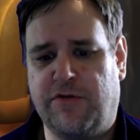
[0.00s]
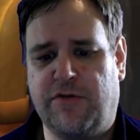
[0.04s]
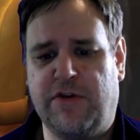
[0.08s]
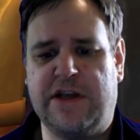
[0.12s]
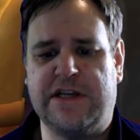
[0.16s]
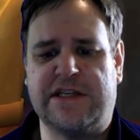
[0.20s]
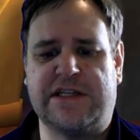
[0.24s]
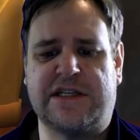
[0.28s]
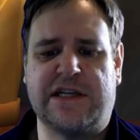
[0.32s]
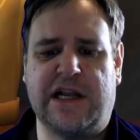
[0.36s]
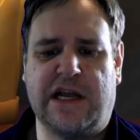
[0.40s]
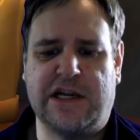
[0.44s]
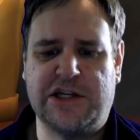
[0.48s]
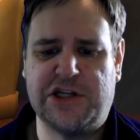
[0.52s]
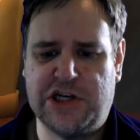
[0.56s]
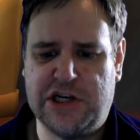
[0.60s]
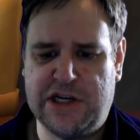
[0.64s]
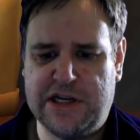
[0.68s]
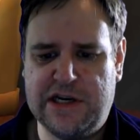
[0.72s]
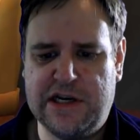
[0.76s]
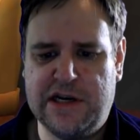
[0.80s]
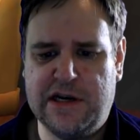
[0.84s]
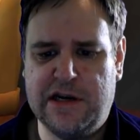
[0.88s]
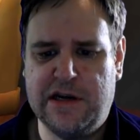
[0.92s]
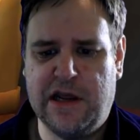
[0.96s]
It's
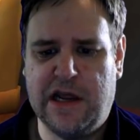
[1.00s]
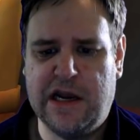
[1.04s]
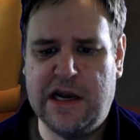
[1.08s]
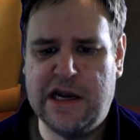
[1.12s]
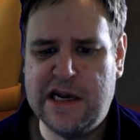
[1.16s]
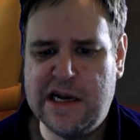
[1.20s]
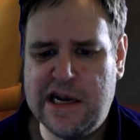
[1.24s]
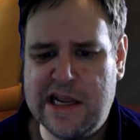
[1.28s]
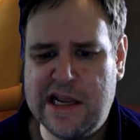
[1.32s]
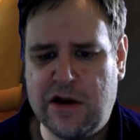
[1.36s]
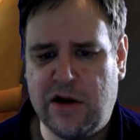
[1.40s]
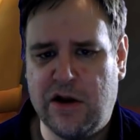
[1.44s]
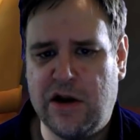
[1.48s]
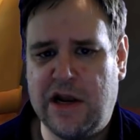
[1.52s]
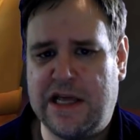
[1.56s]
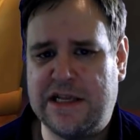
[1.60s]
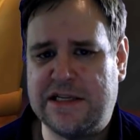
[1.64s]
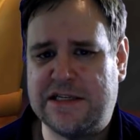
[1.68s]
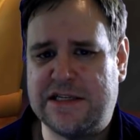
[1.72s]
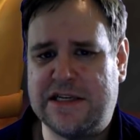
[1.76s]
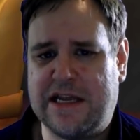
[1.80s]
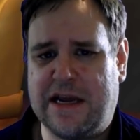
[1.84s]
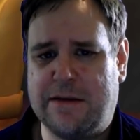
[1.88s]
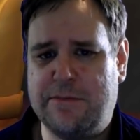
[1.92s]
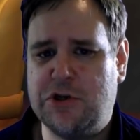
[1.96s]
actually a little less
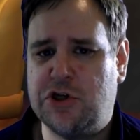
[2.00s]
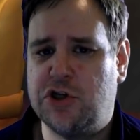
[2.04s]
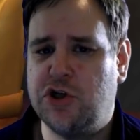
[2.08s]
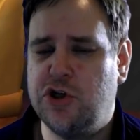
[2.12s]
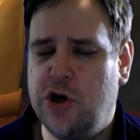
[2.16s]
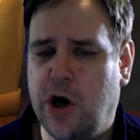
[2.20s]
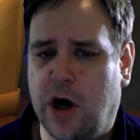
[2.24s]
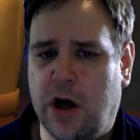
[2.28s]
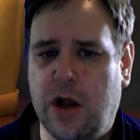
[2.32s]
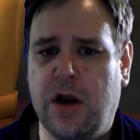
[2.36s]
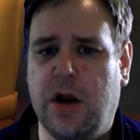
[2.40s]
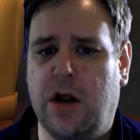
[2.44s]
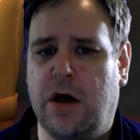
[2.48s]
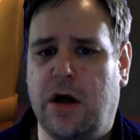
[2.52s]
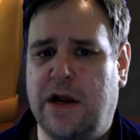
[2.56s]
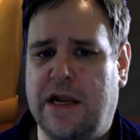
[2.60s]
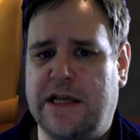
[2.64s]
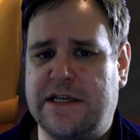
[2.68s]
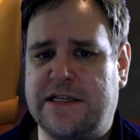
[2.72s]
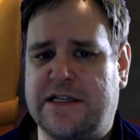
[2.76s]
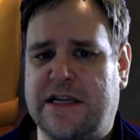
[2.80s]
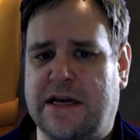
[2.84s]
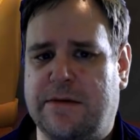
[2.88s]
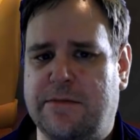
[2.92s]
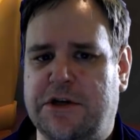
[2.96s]
damage, not a lot
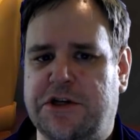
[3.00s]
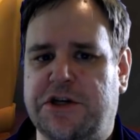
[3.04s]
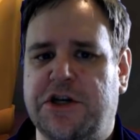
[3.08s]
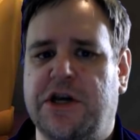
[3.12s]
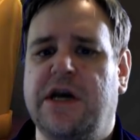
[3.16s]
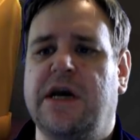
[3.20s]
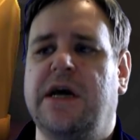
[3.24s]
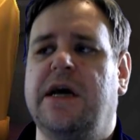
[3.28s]
less damage.